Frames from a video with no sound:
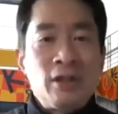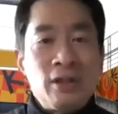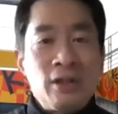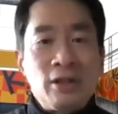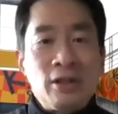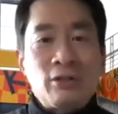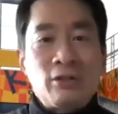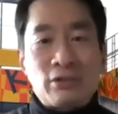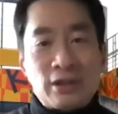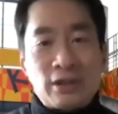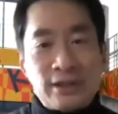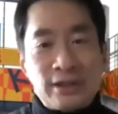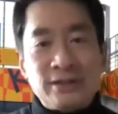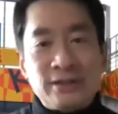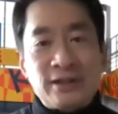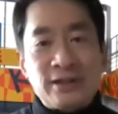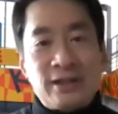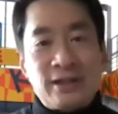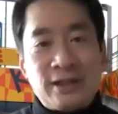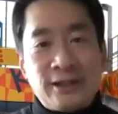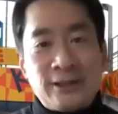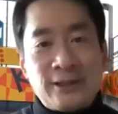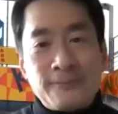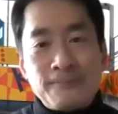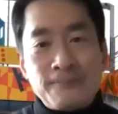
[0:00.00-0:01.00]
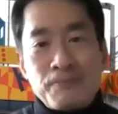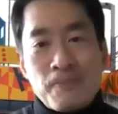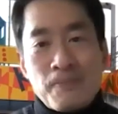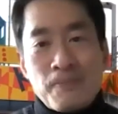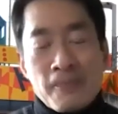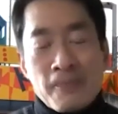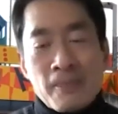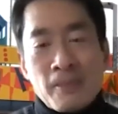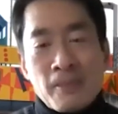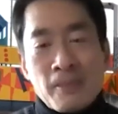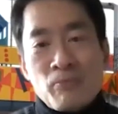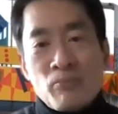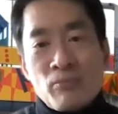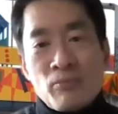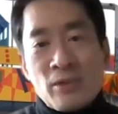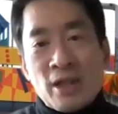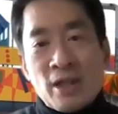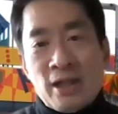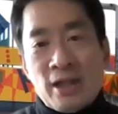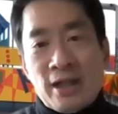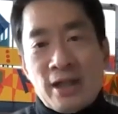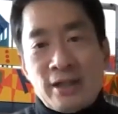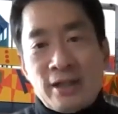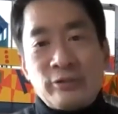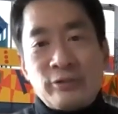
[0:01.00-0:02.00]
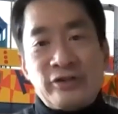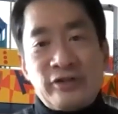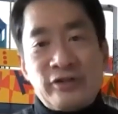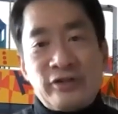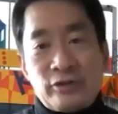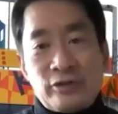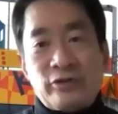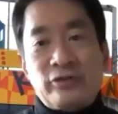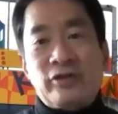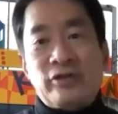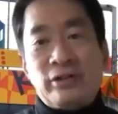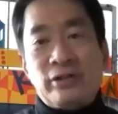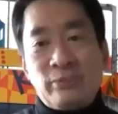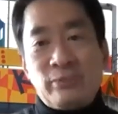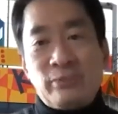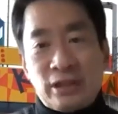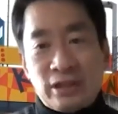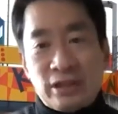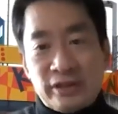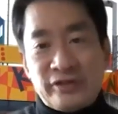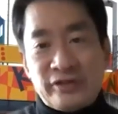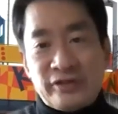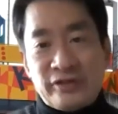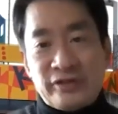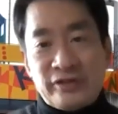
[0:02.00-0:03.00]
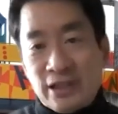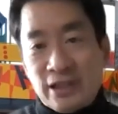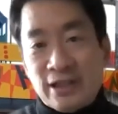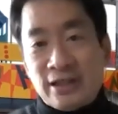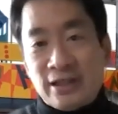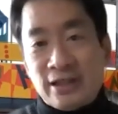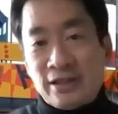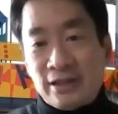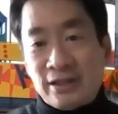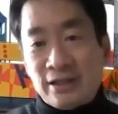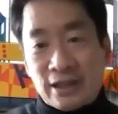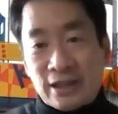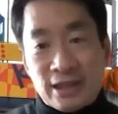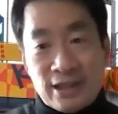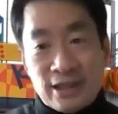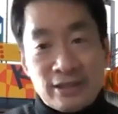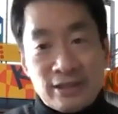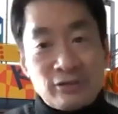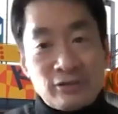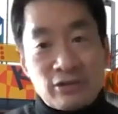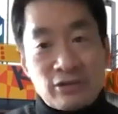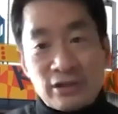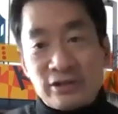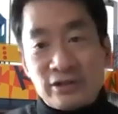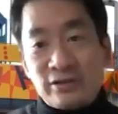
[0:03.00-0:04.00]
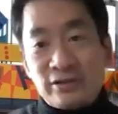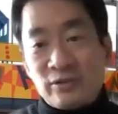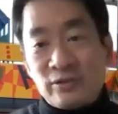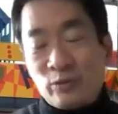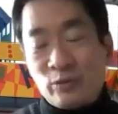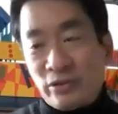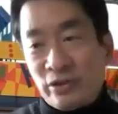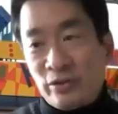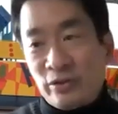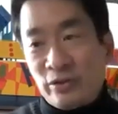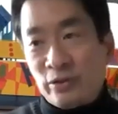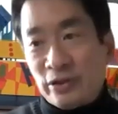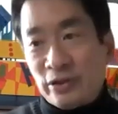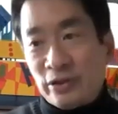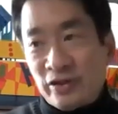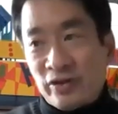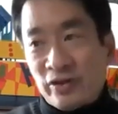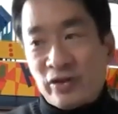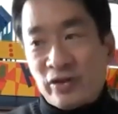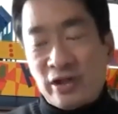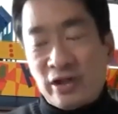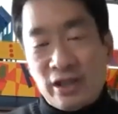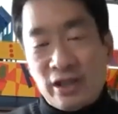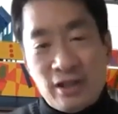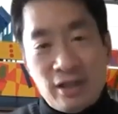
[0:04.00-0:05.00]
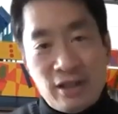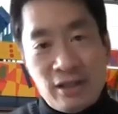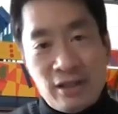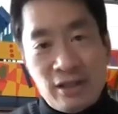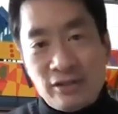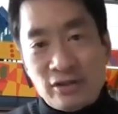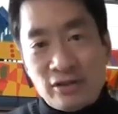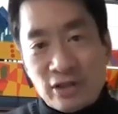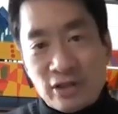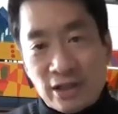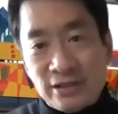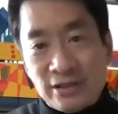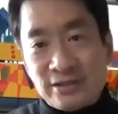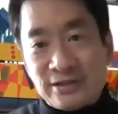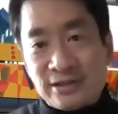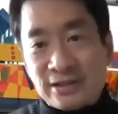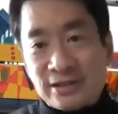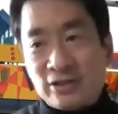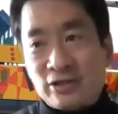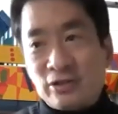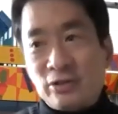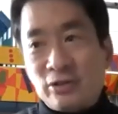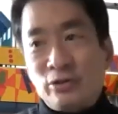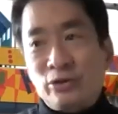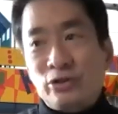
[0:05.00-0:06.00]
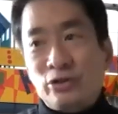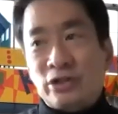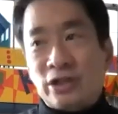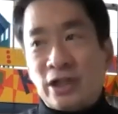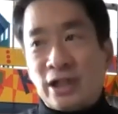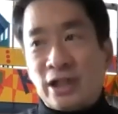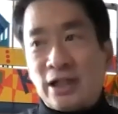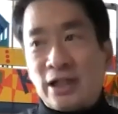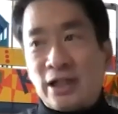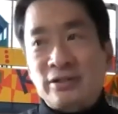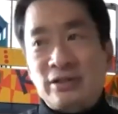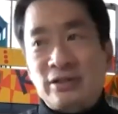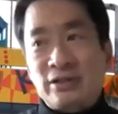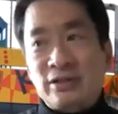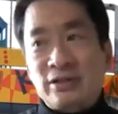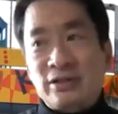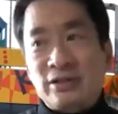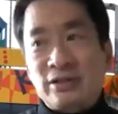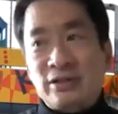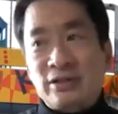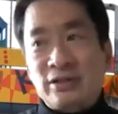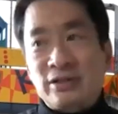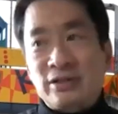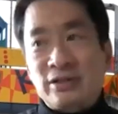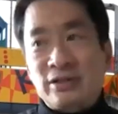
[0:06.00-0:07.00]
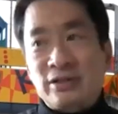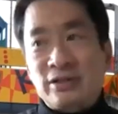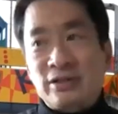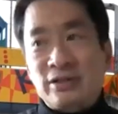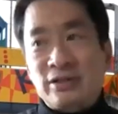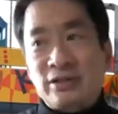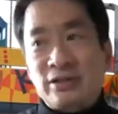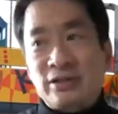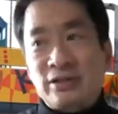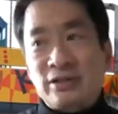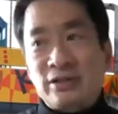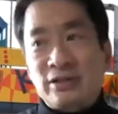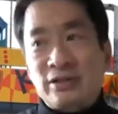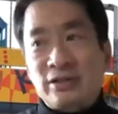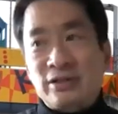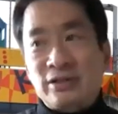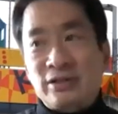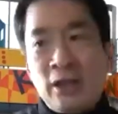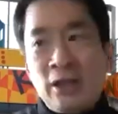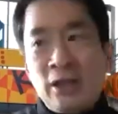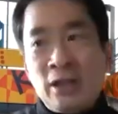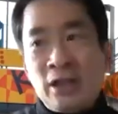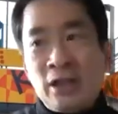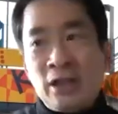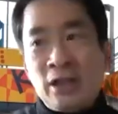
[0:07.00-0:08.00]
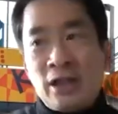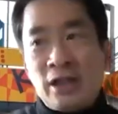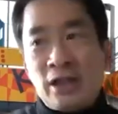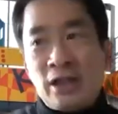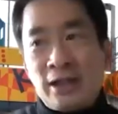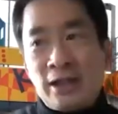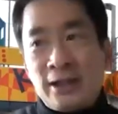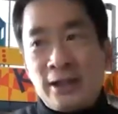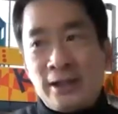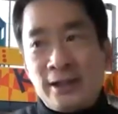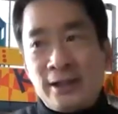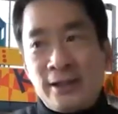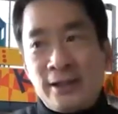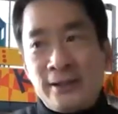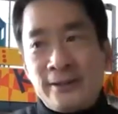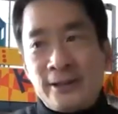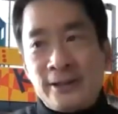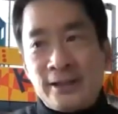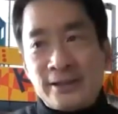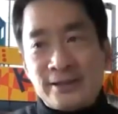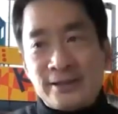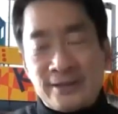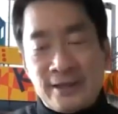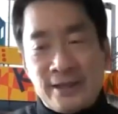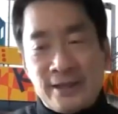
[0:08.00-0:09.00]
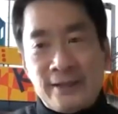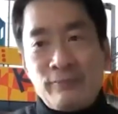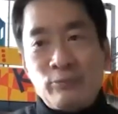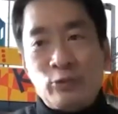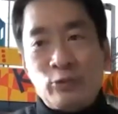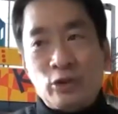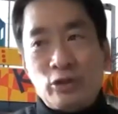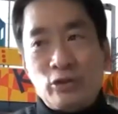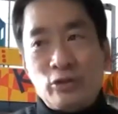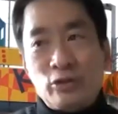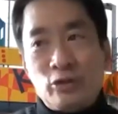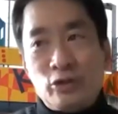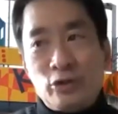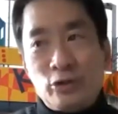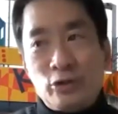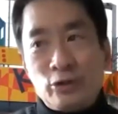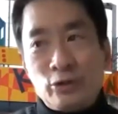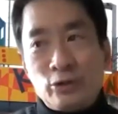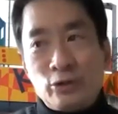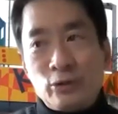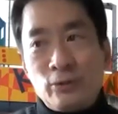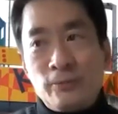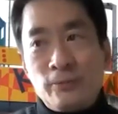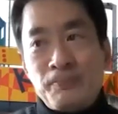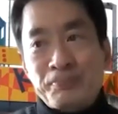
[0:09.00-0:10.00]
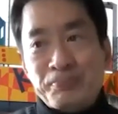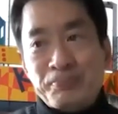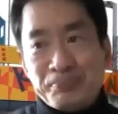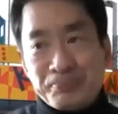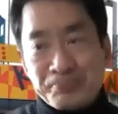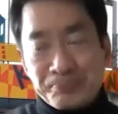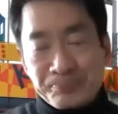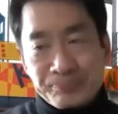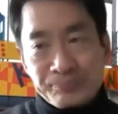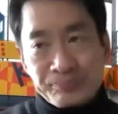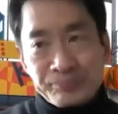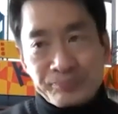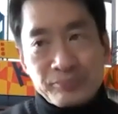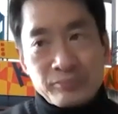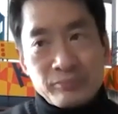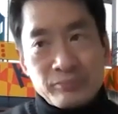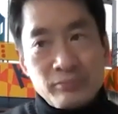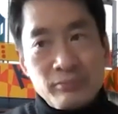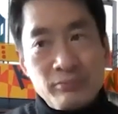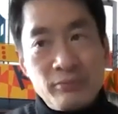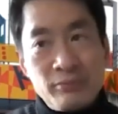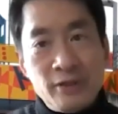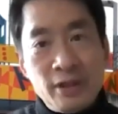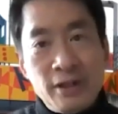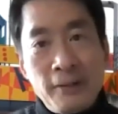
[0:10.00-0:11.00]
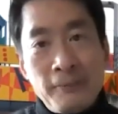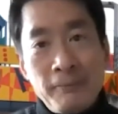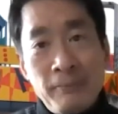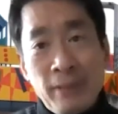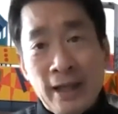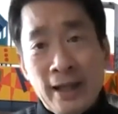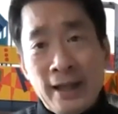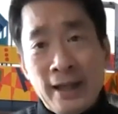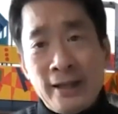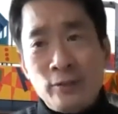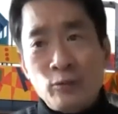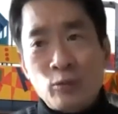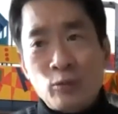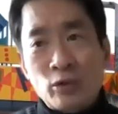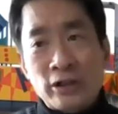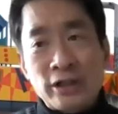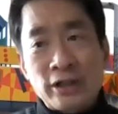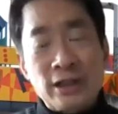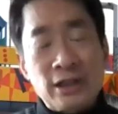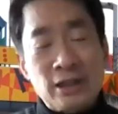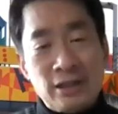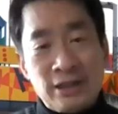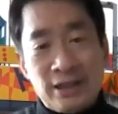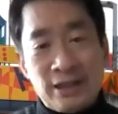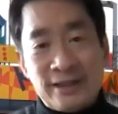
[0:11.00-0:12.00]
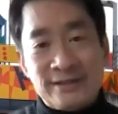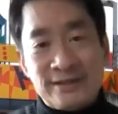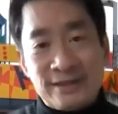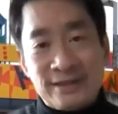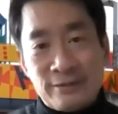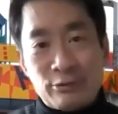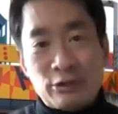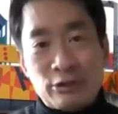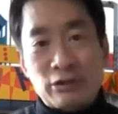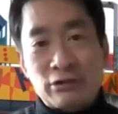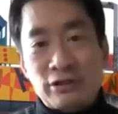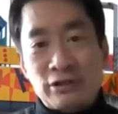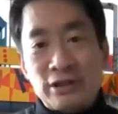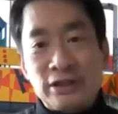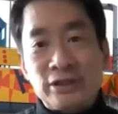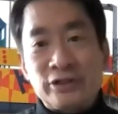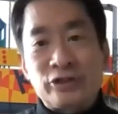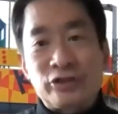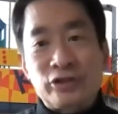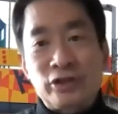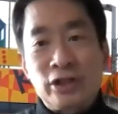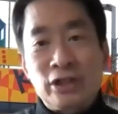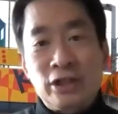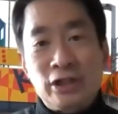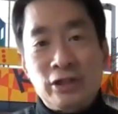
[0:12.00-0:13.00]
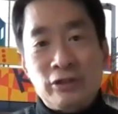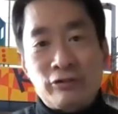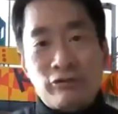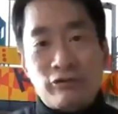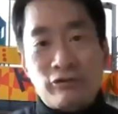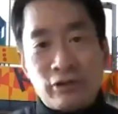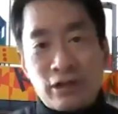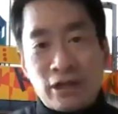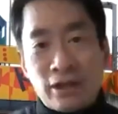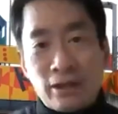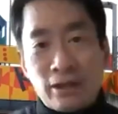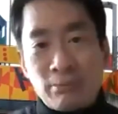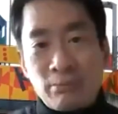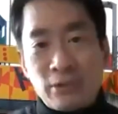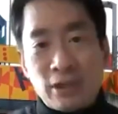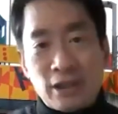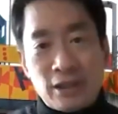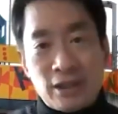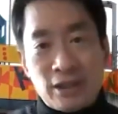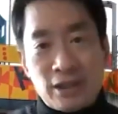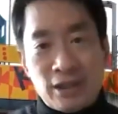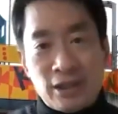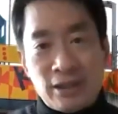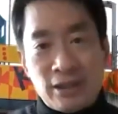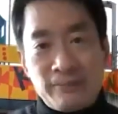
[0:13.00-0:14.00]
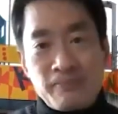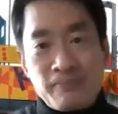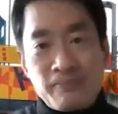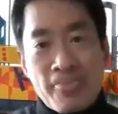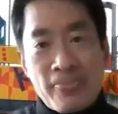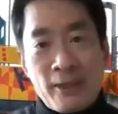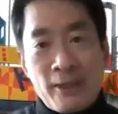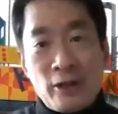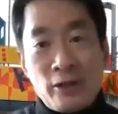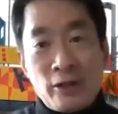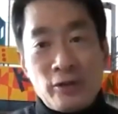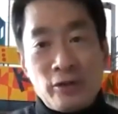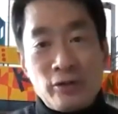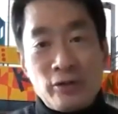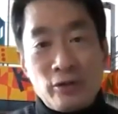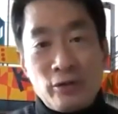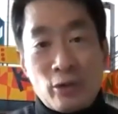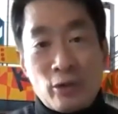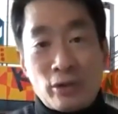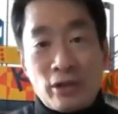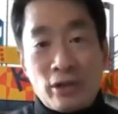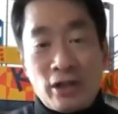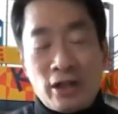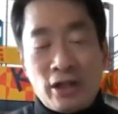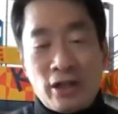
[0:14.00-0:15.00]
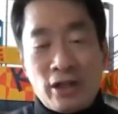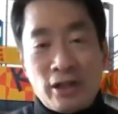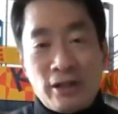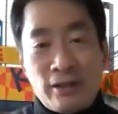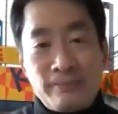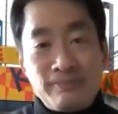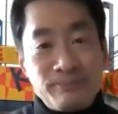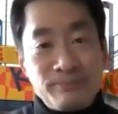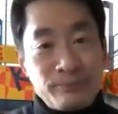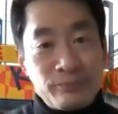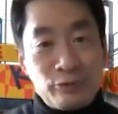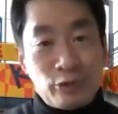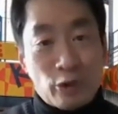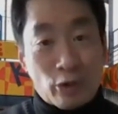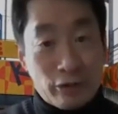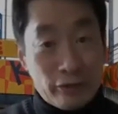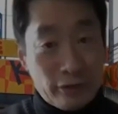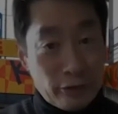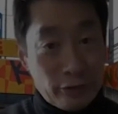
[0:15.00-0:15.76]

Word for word: right? And it was interesting because, again, in the contrast with the Chinese Exclusion Act, there was no similar attempt to ban working class immigrants from Northern